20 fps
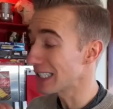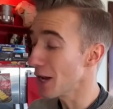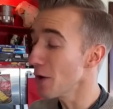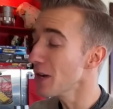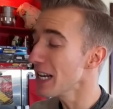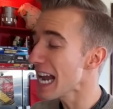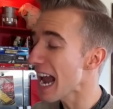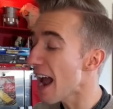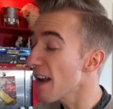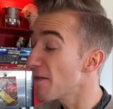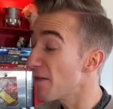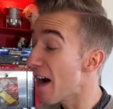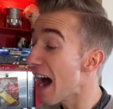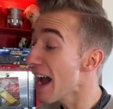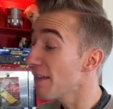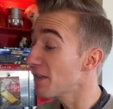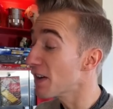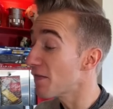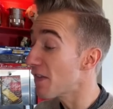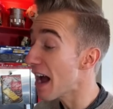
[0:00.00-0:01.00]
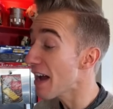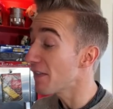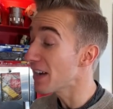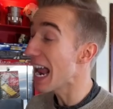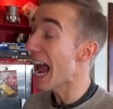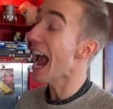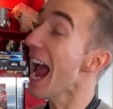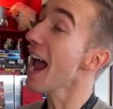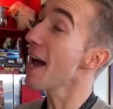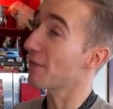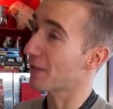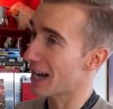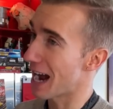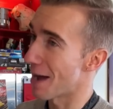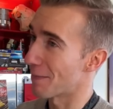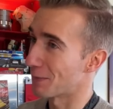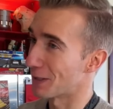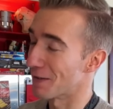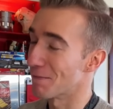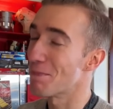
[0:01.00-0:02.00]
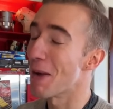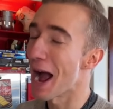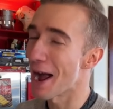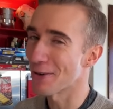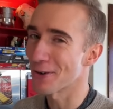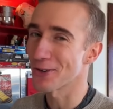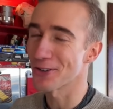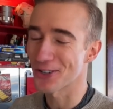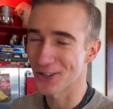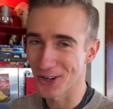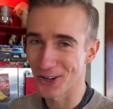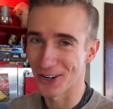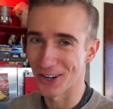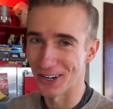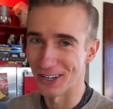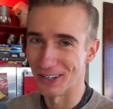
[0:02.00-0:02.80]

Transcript: Slowly add 5 to 5.5 cups of powdered sugar.